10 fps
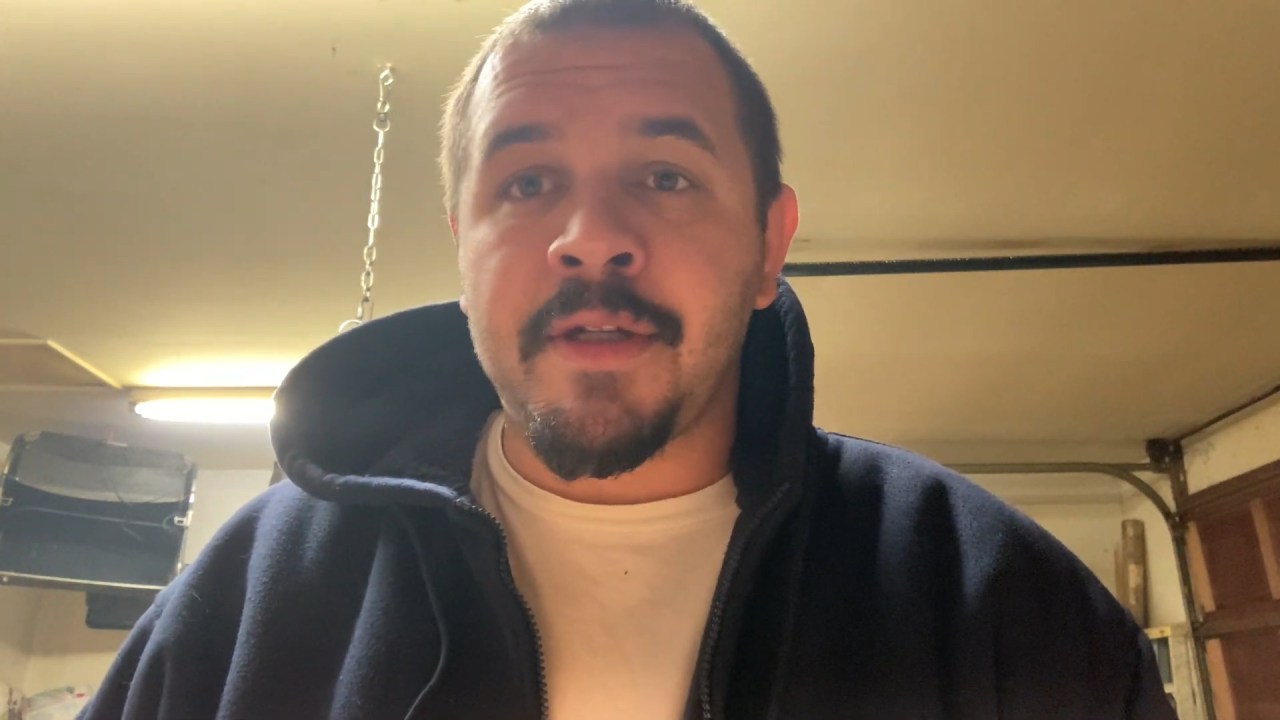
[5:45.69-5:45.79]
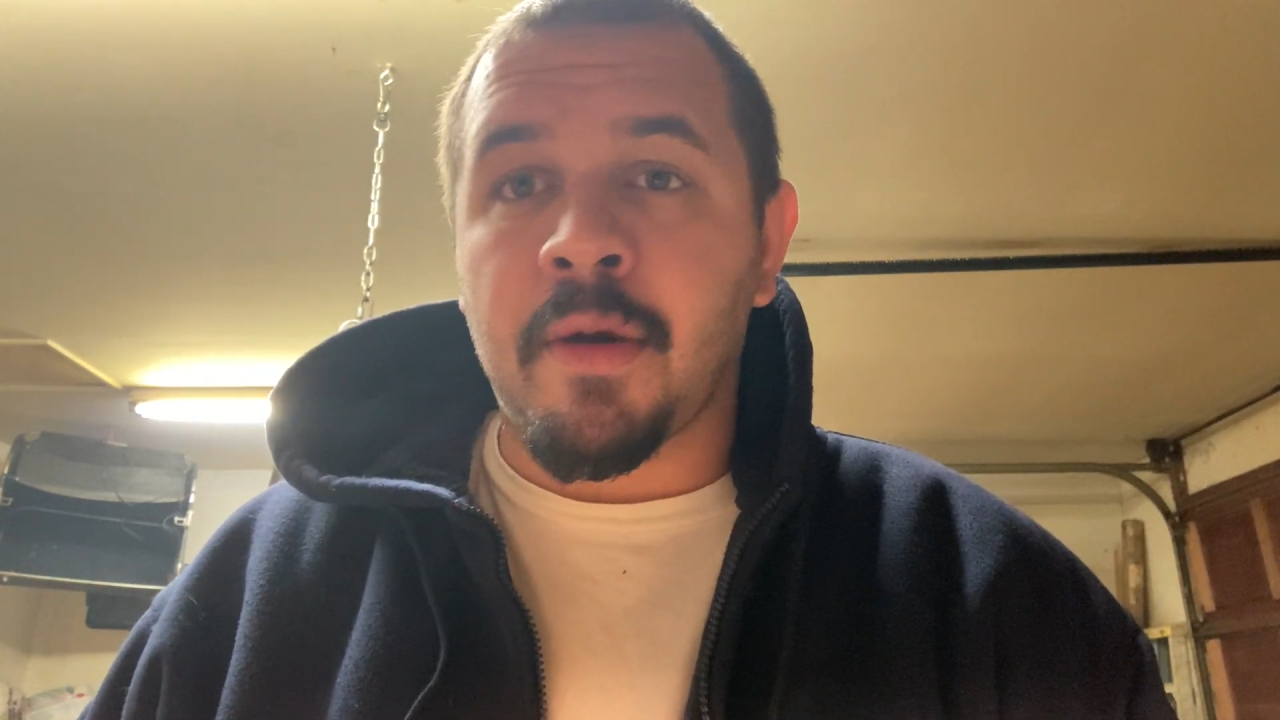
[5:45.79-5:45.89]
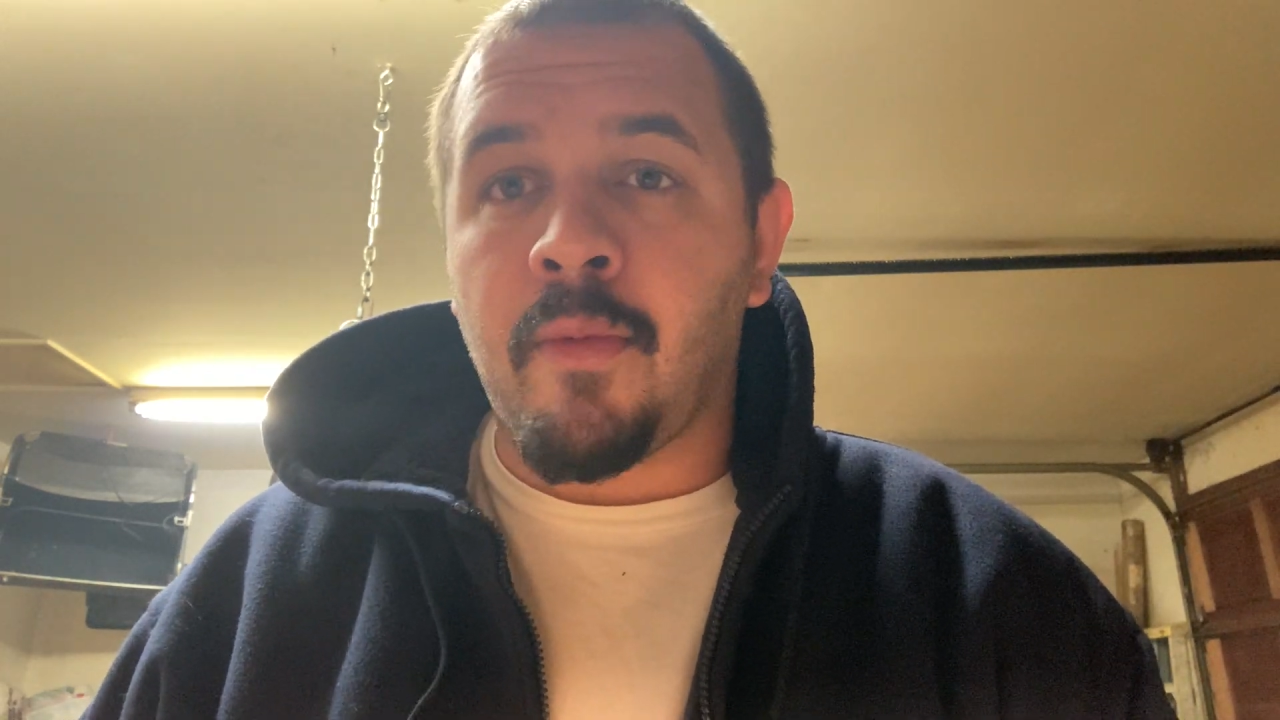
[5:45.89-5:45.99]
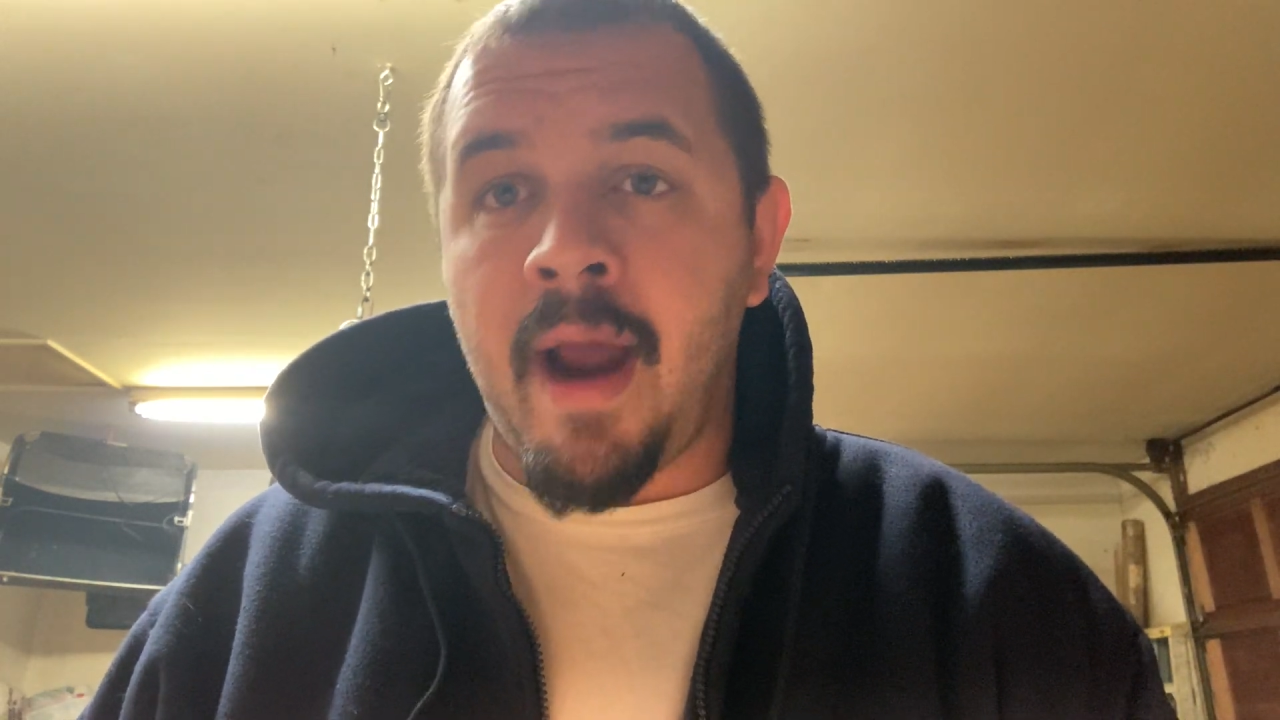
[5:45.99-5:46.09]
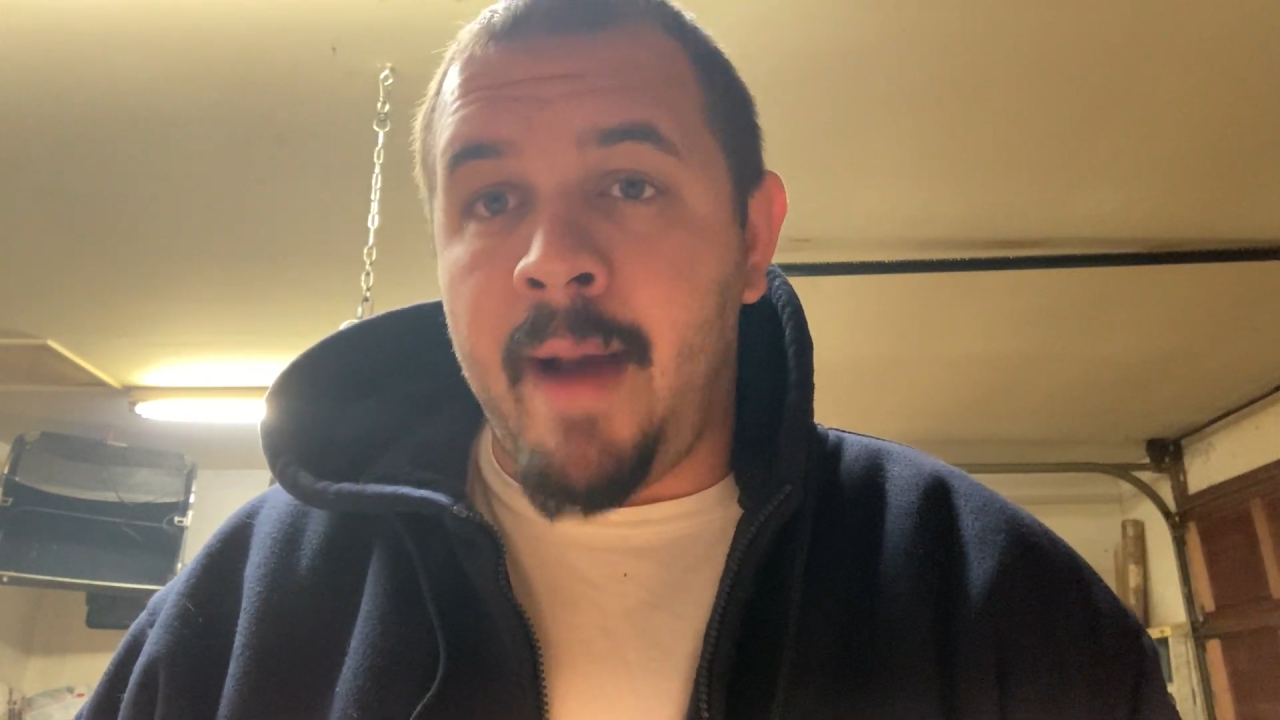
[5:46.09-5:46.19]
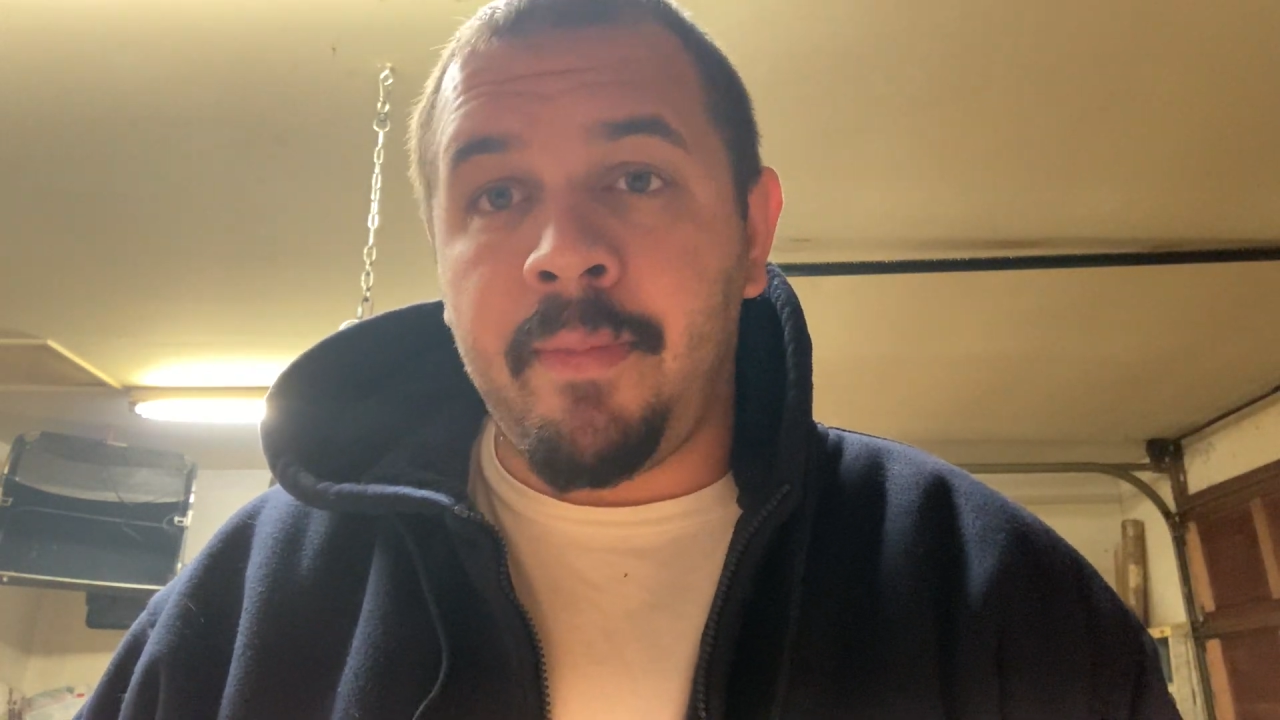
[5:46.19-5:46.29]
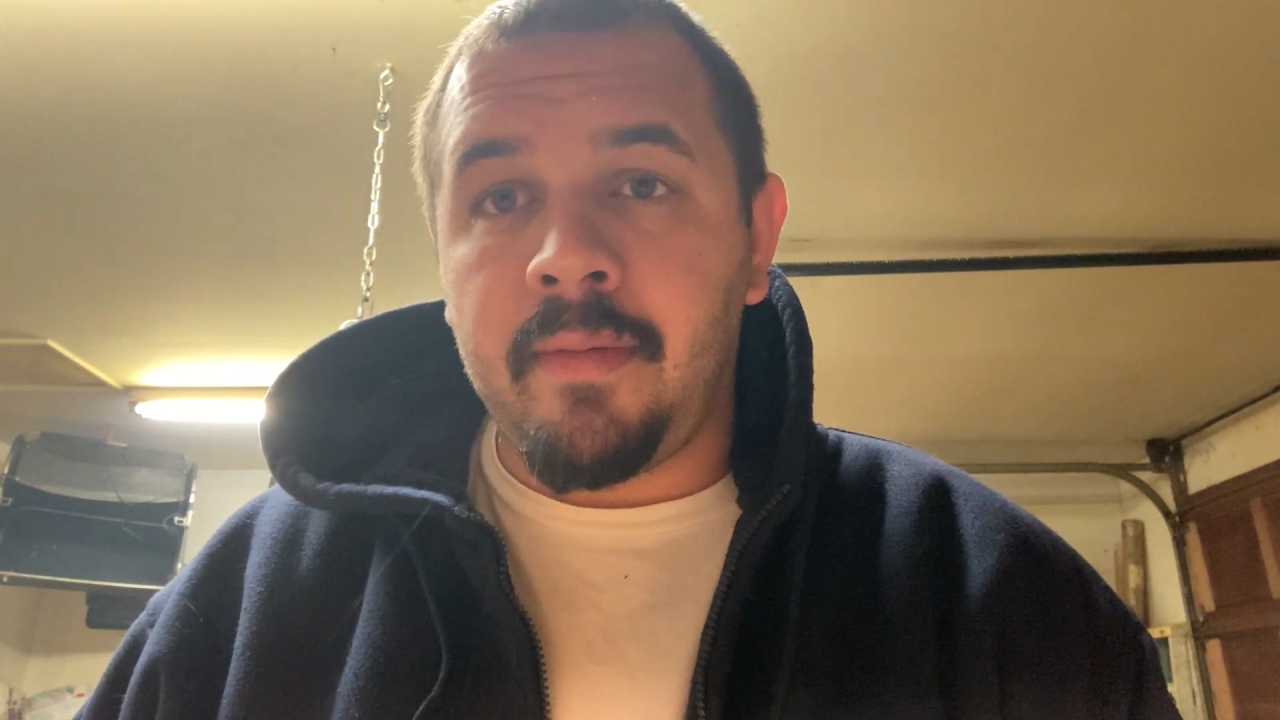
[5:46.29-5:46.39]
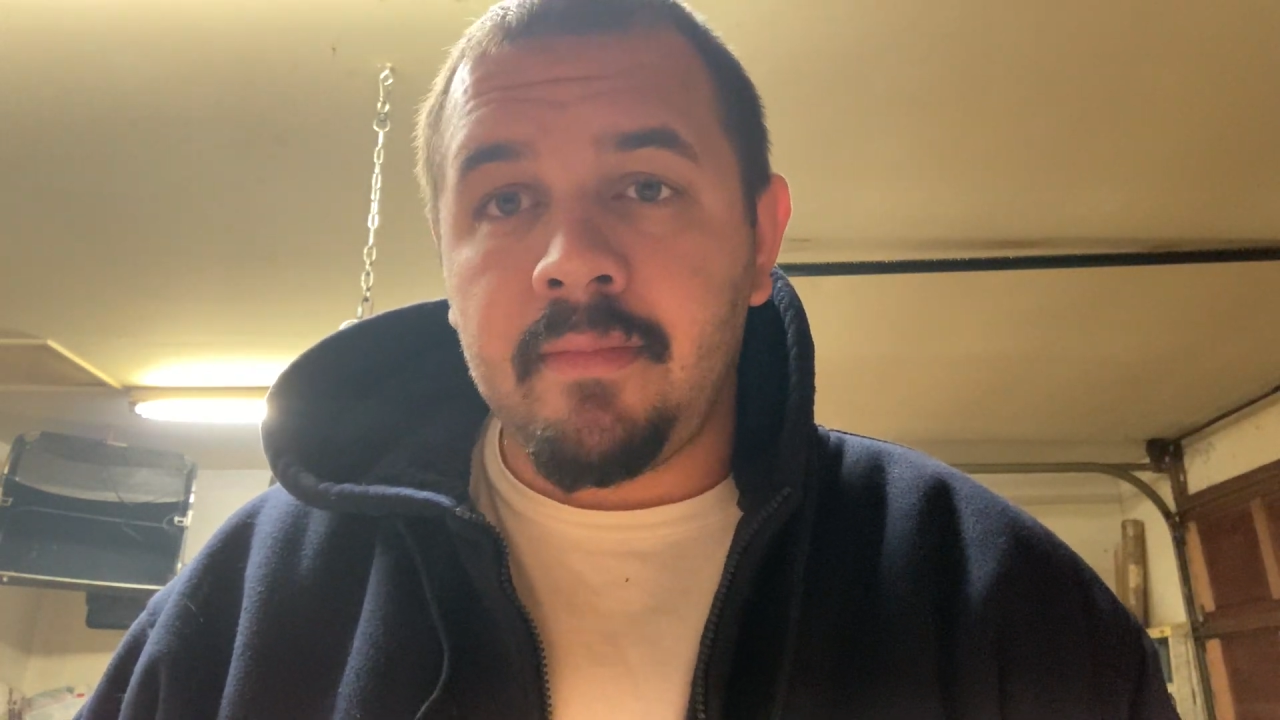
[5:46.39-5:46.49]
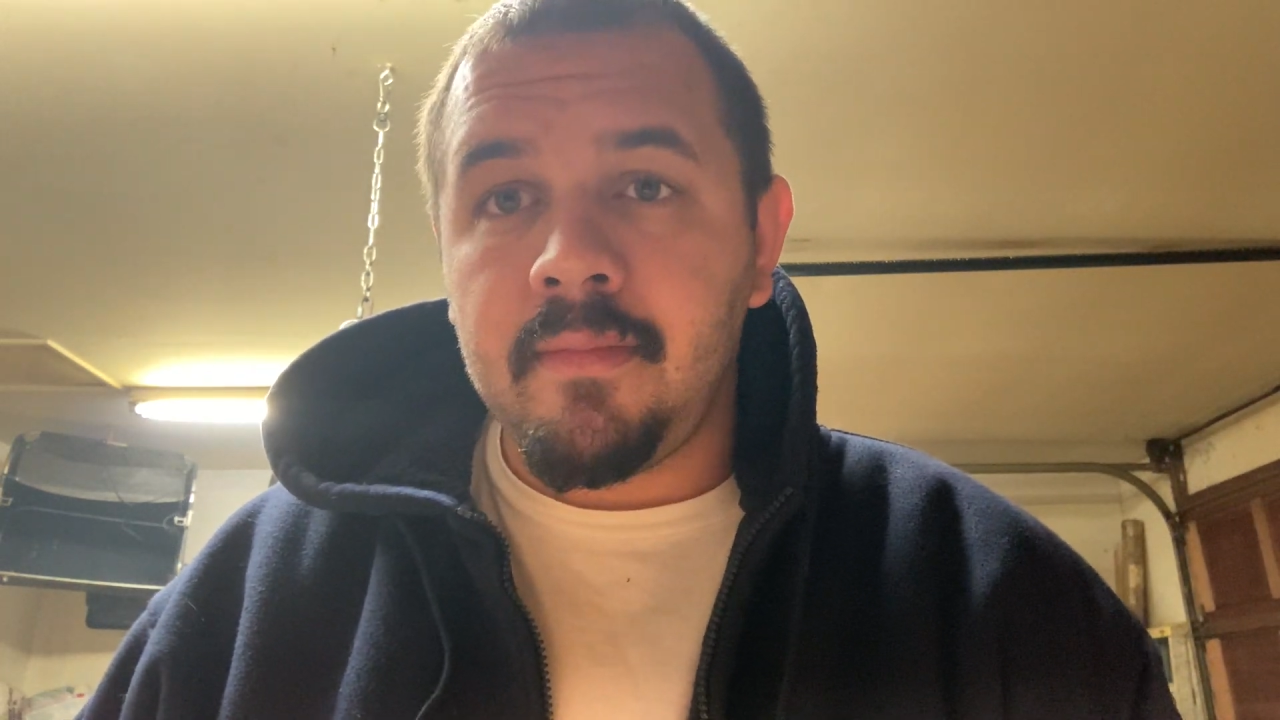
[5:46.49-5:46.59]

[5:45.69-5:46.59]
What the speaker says: it's a wrap.